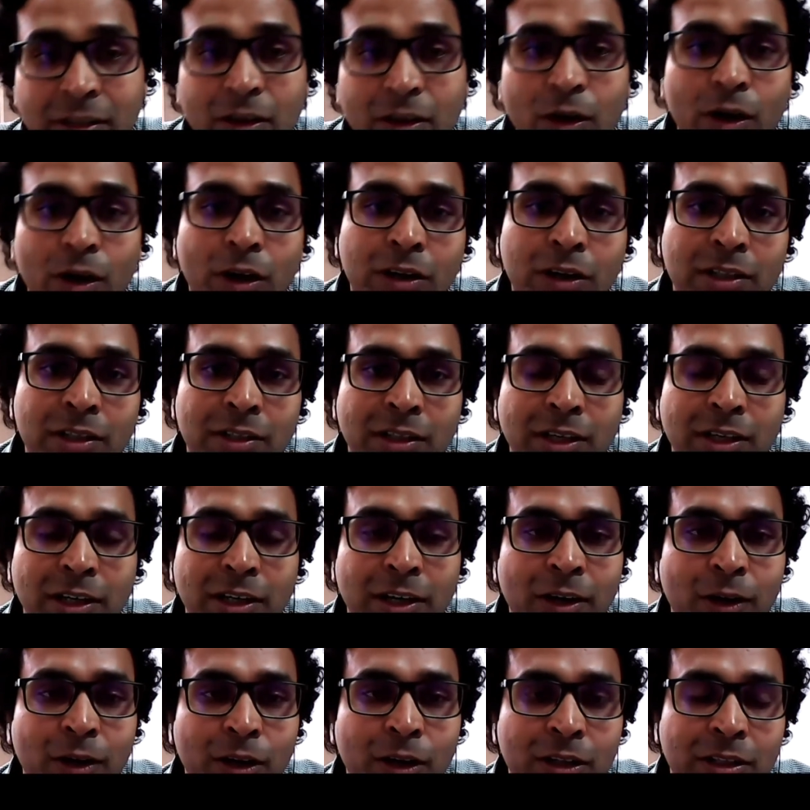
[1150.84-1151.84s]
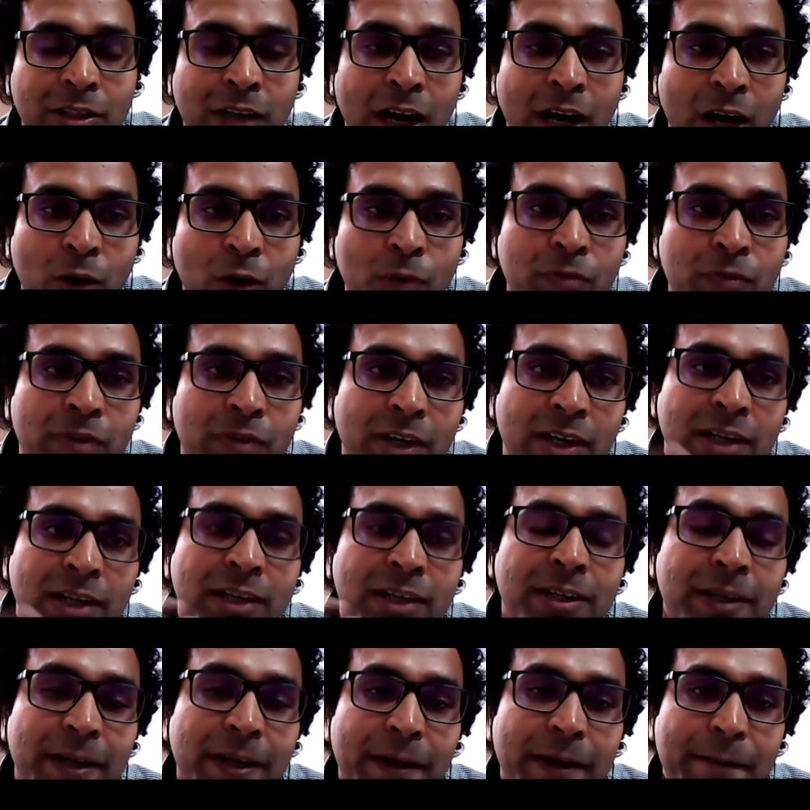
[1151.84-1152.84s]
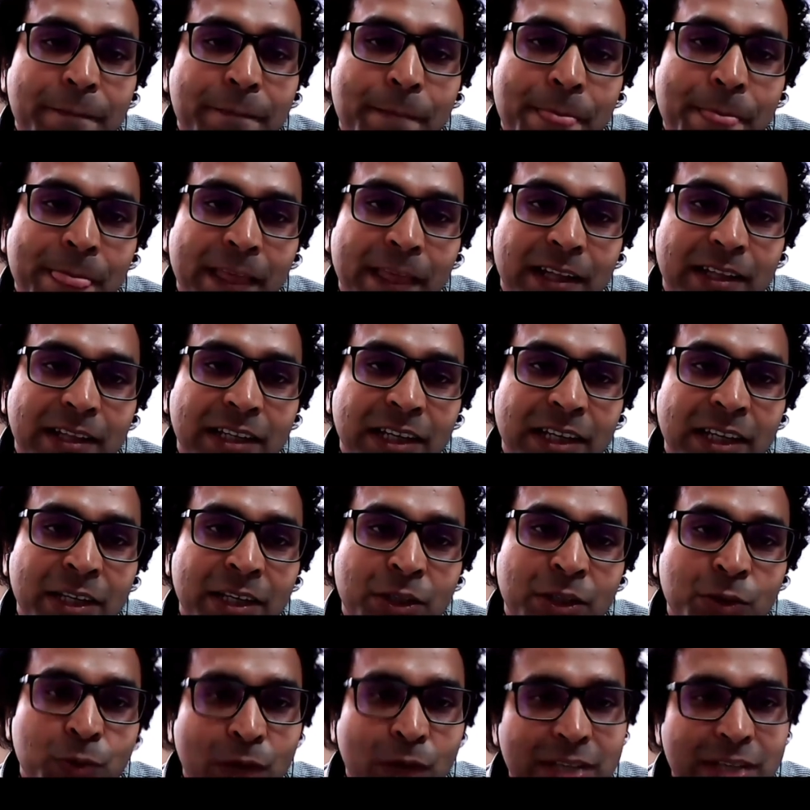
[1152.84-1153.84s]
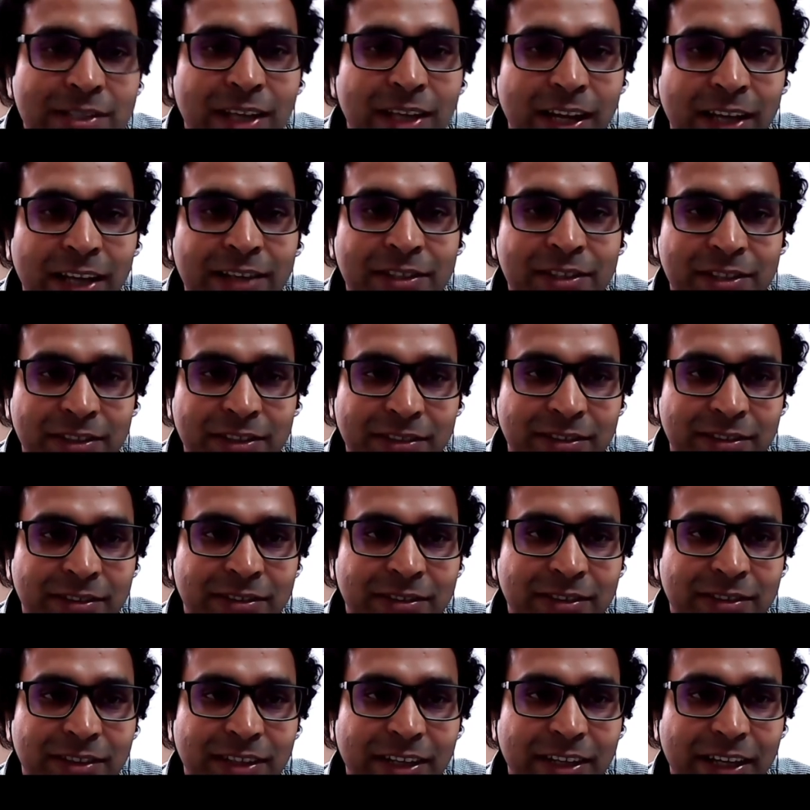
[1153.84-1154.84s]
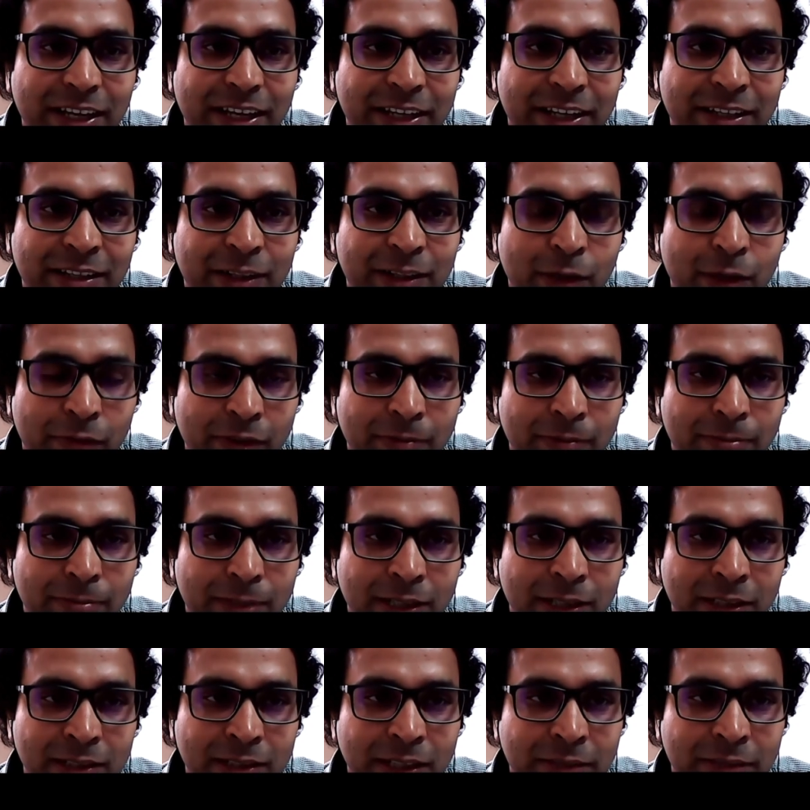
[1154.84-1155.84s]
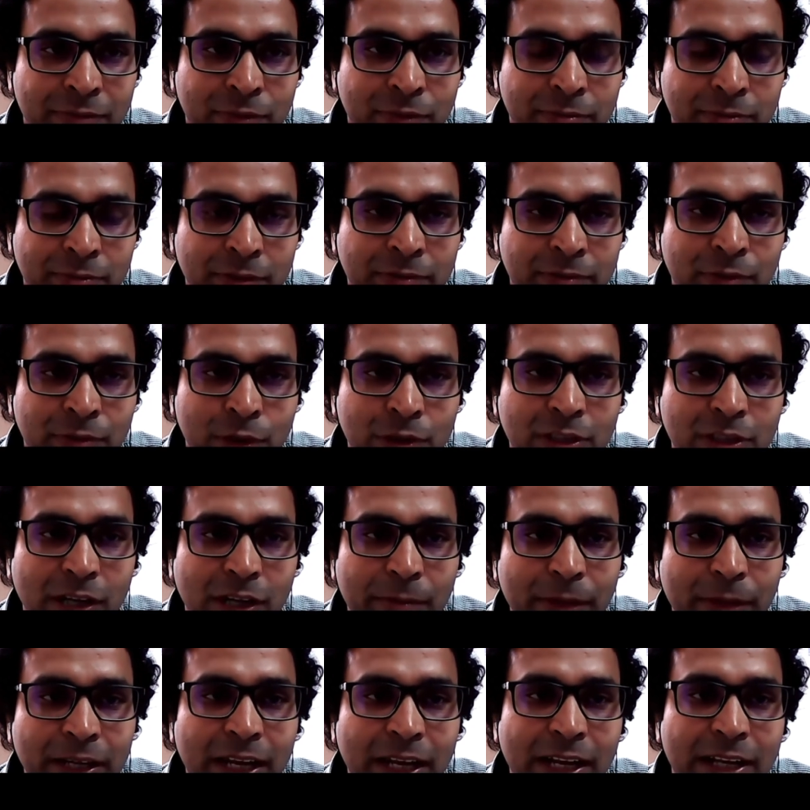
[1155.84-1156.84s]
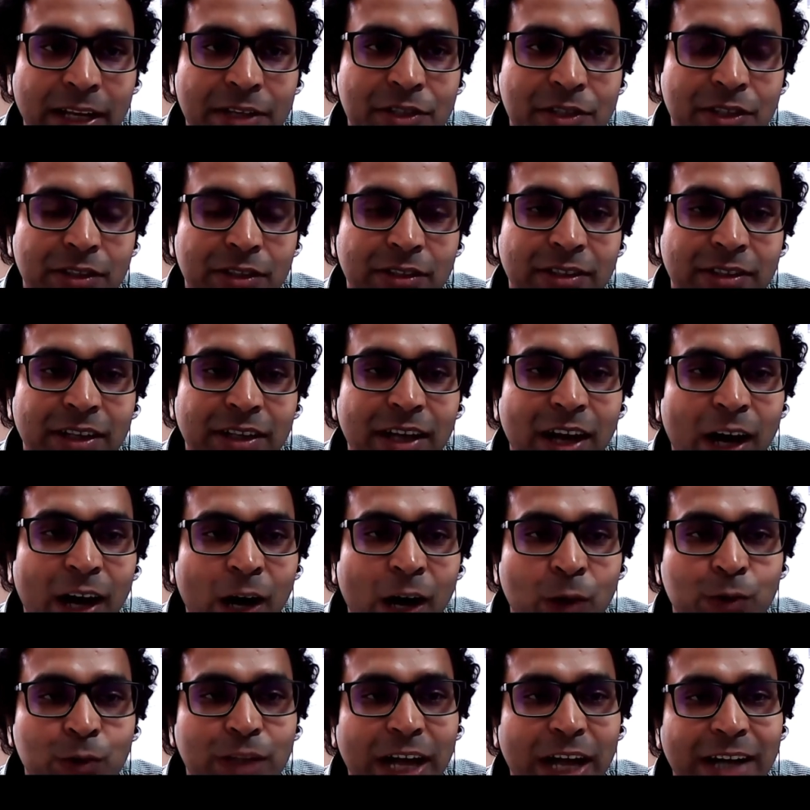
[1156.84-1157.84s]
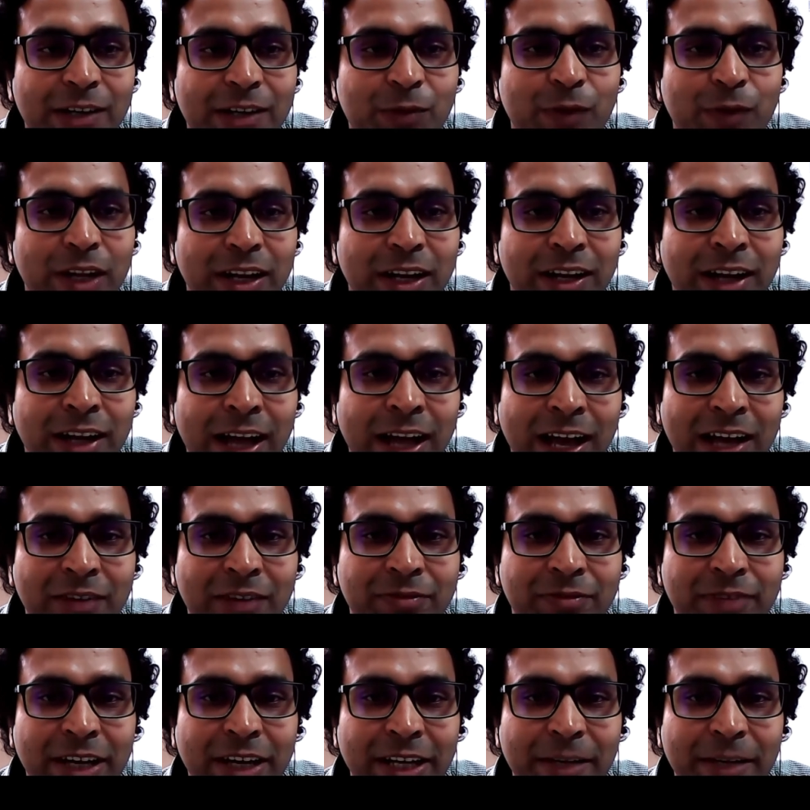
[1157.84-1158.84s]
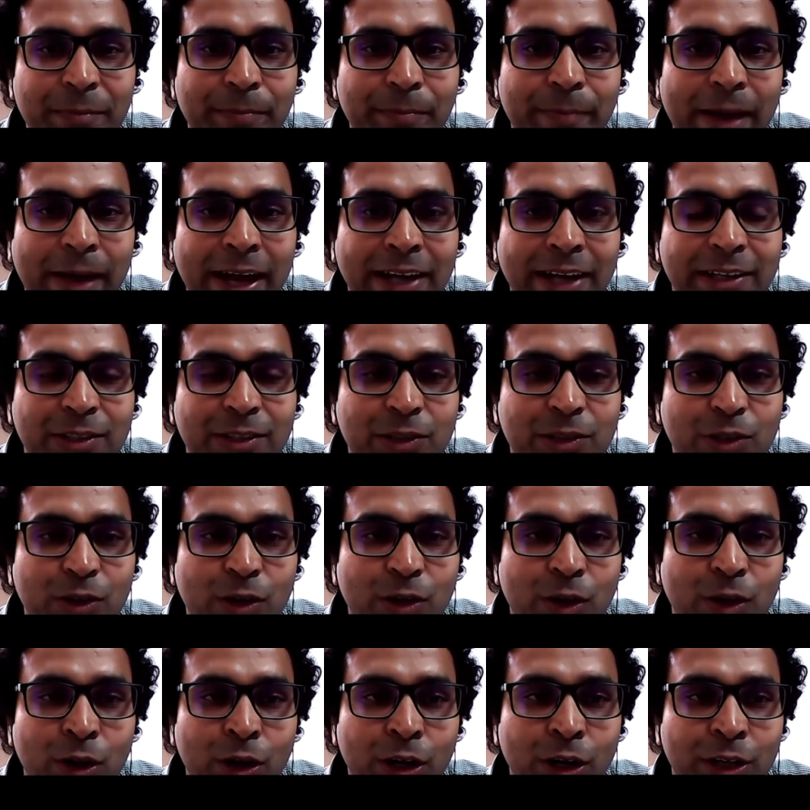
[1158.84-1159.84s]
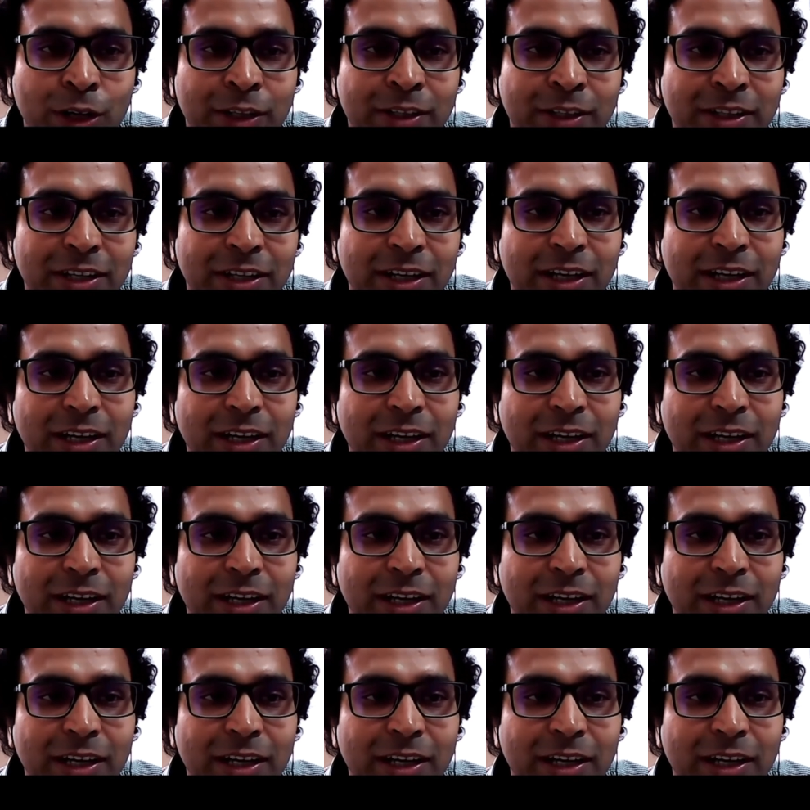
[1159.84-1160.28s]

on how far the US election in November, the forthcoming election, how that will have an impact on